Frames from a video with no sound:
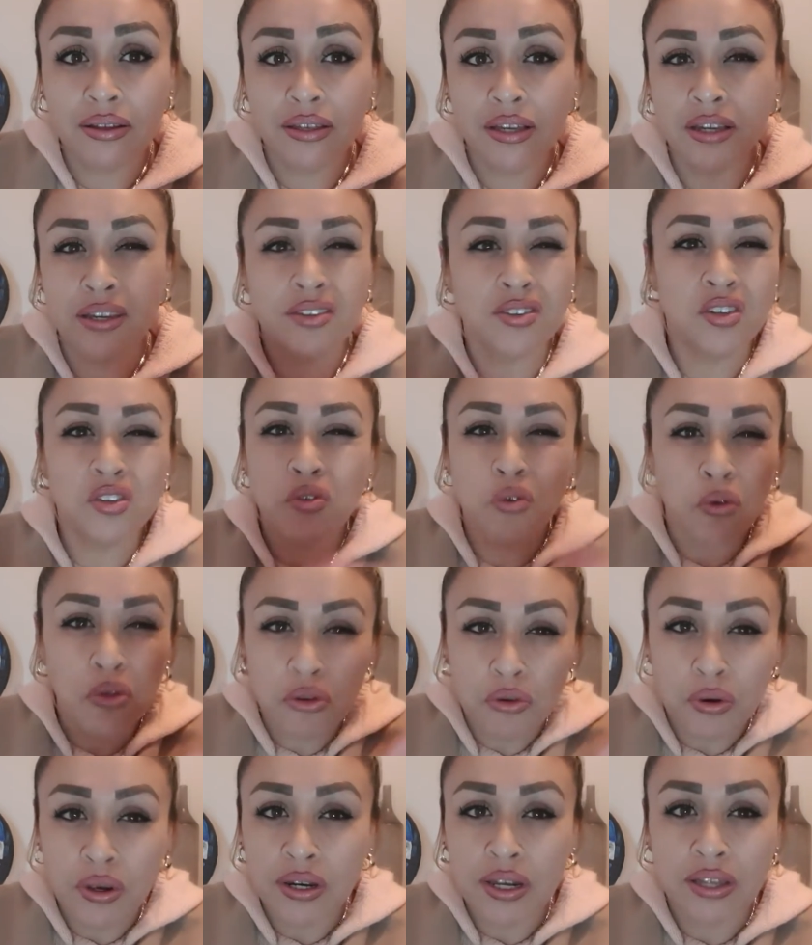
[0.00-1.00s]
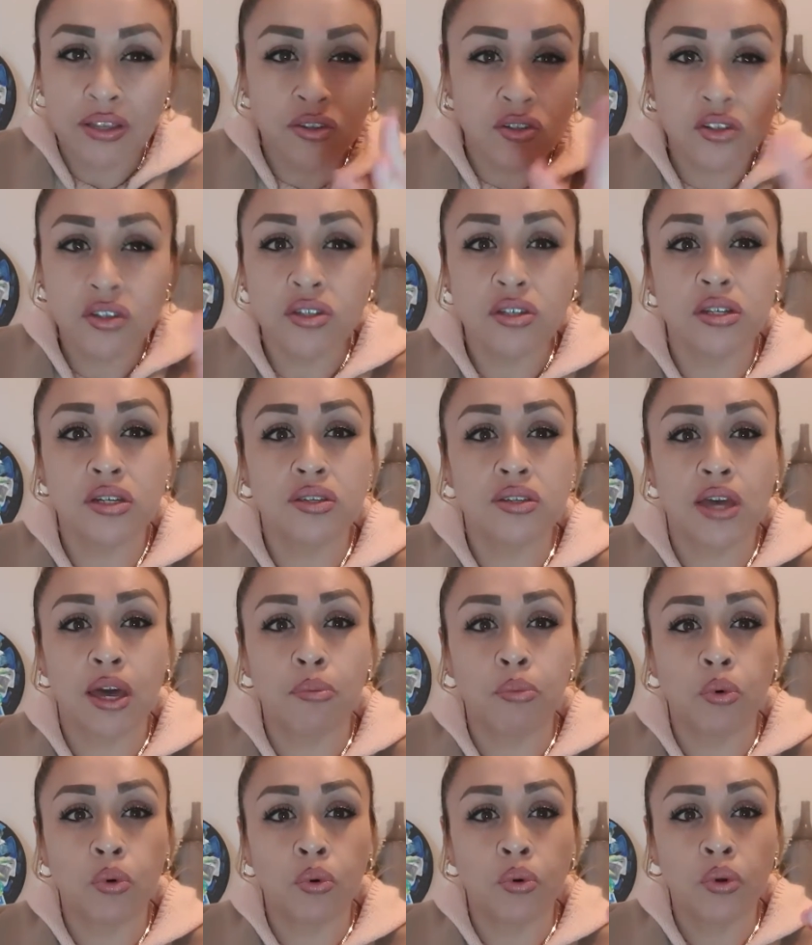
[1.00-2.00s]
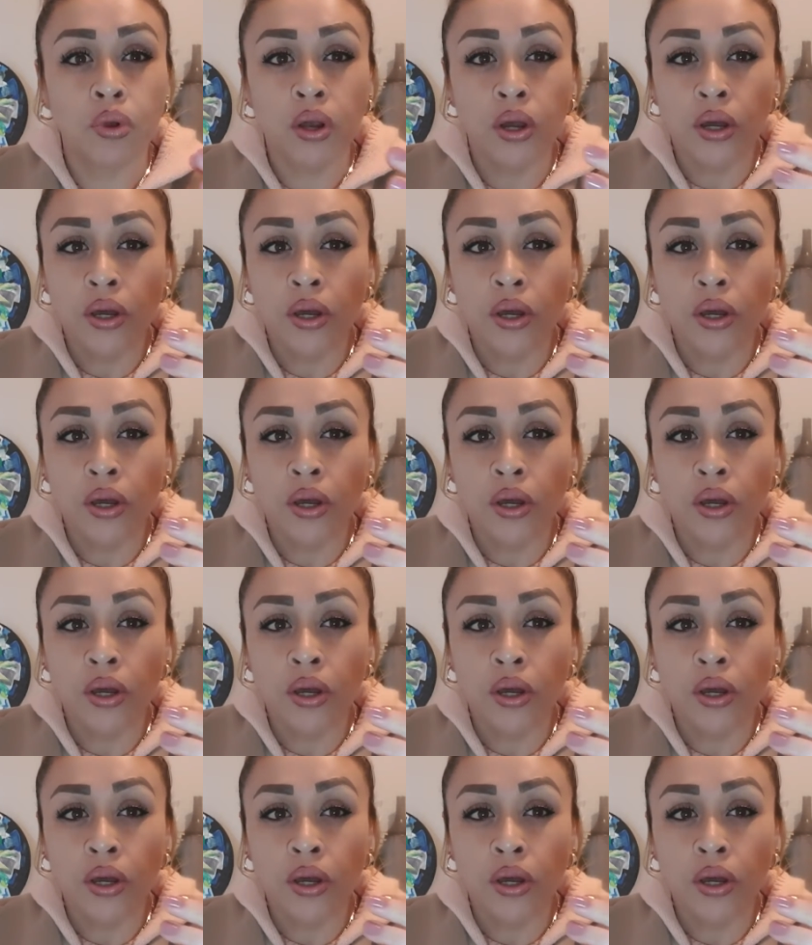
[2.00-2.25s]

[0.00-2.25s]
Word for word: And this is all 3D, This is just an example.